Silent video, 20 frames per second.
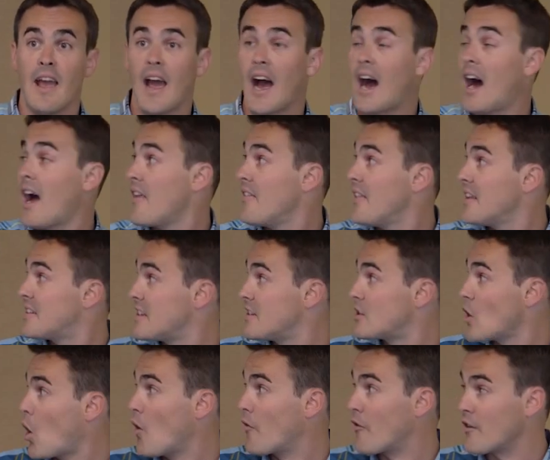Uh, and this
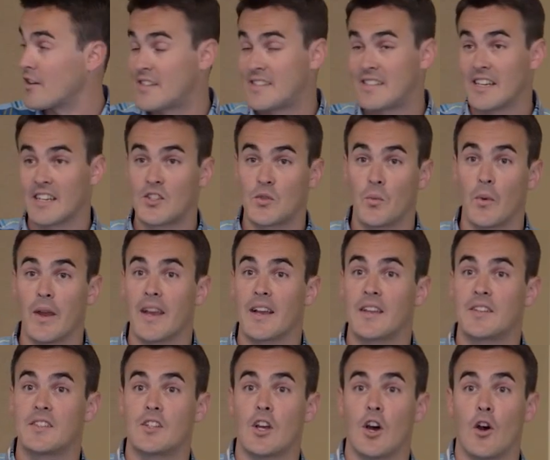is over six
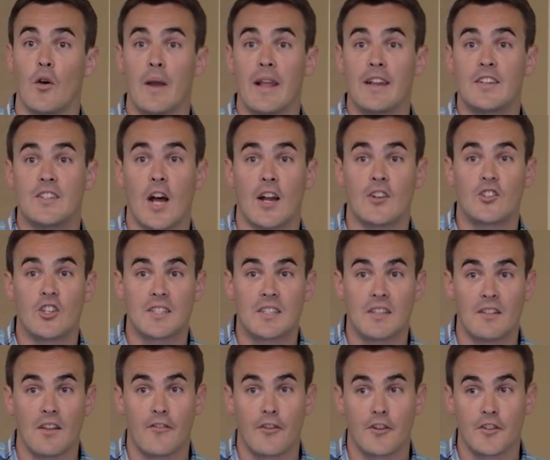weeks, so it's not just
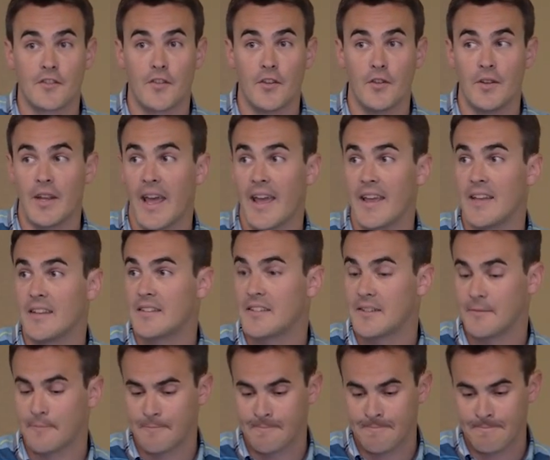in the first few days.